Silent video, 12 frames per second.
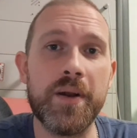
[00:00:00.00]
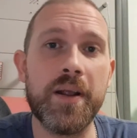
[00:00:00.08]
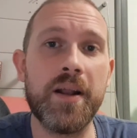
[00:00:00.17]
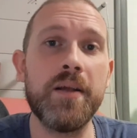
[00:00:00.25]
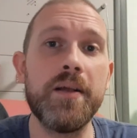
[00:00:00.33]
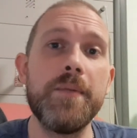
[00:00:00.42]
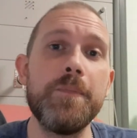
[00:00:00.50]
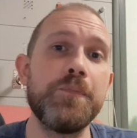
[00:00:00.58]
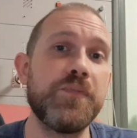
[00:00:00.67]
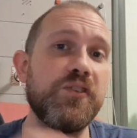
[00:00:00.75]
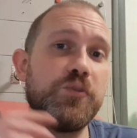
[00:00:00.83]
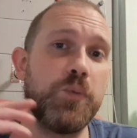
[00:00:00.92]
And I
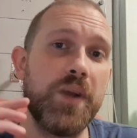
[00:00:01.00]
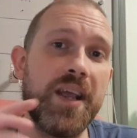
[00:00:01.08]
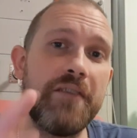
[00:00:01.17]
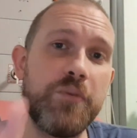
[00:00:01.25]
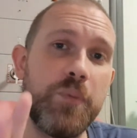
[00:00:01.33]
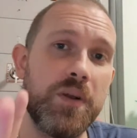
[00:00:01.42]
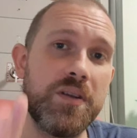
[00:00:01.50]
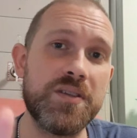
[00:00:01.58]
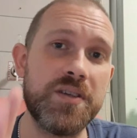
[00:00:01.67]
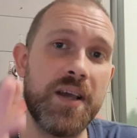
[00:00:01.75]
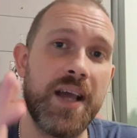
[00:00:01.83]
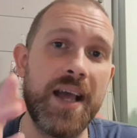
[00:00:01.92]
just want everyone
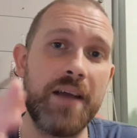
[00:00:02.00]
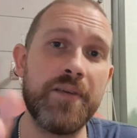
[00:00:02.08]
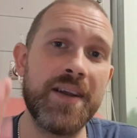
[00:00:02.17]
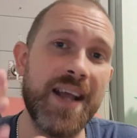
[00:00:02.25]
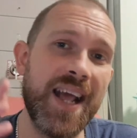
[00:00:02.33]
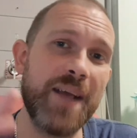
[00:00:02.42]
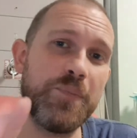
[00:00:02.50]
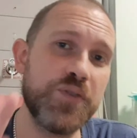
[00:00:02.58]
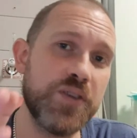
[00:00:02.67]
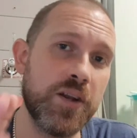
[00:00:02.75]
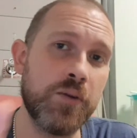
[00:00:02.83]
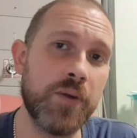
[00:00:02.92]
to have an
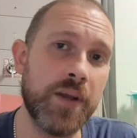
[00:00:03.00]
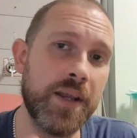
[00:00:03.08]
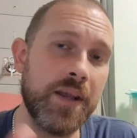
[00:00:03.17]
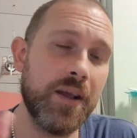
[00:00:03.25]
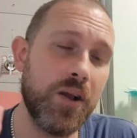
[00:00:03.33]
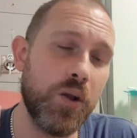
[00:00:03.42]
absolutely